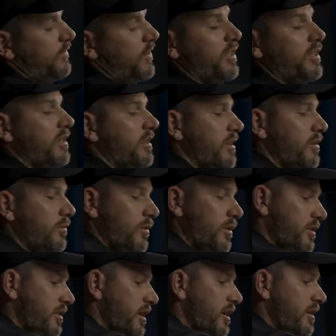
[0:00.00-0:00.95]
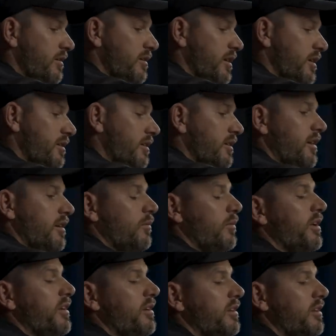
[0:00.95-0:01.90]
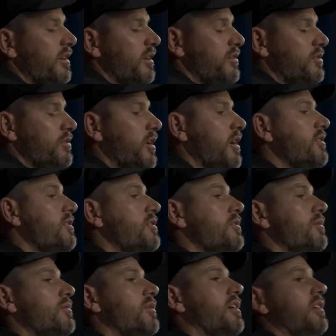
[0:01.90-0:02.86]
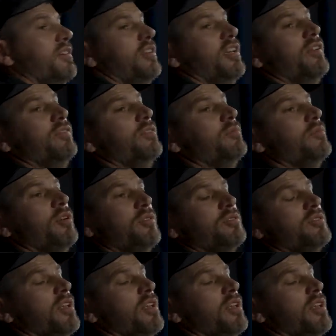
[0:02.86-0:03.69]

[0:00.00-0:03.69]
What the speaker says: Fuck it, it worked out. I think I went and I tried to do like kick flip nose